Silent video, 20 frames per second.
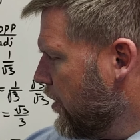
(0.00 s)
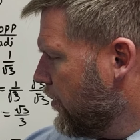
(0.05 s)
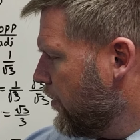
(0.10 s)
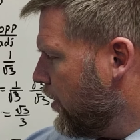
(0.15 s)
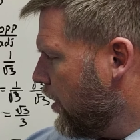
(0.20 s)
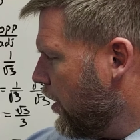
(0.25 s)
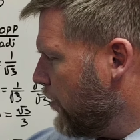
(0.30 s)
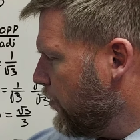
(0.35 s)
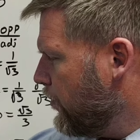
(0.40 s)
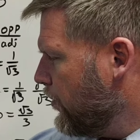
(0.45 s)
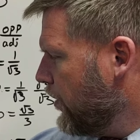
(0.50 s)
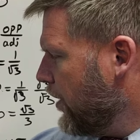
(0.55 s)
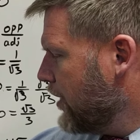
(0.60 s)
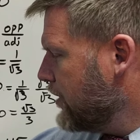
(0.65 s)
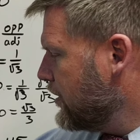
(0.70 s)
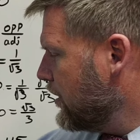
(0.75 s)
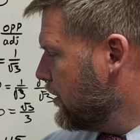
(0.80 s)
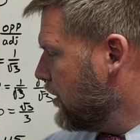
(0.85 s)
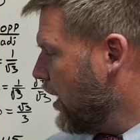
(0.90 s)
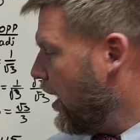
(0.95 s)
that I
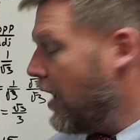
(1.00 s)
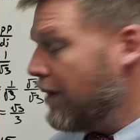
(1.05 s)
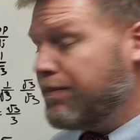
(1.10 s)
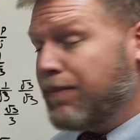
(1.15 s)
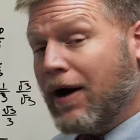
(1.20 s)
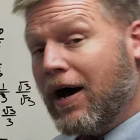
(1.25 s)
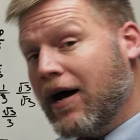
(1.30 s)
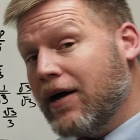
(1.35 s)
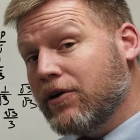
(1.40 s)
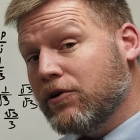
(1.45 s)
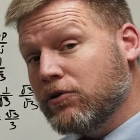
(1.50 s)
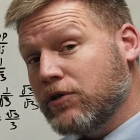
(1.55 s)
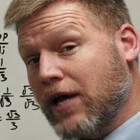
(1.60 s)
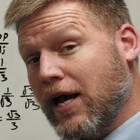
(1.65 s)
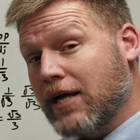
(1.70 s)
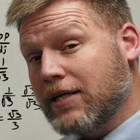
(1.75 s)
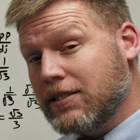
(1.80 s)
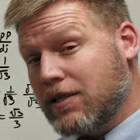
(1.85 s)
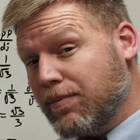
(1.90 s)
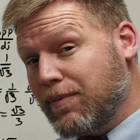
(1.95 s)
realize that the hypotenuse
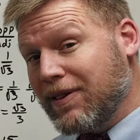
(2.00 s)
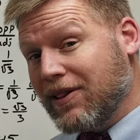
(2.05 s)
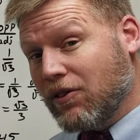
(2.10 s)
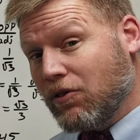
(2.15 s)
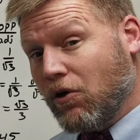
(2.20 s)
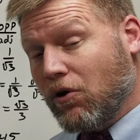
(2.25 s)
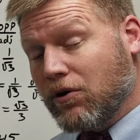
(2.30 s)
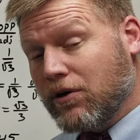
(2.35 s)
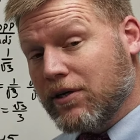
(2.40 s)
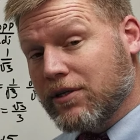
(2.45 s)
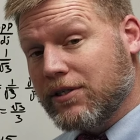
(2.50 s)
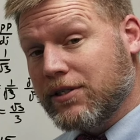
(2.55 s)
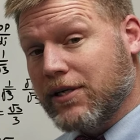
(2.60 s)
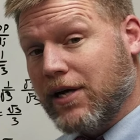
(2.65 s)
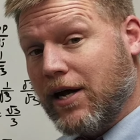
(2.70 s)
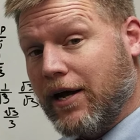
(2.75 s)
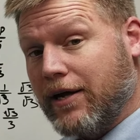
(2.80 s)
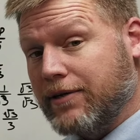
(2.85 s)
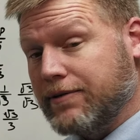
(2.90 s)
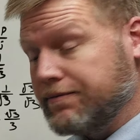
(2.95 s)
has to be the longest
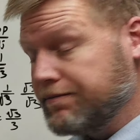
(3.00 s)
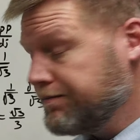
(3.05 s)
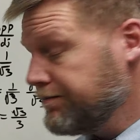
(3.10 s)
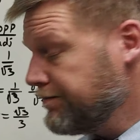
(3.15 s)
side.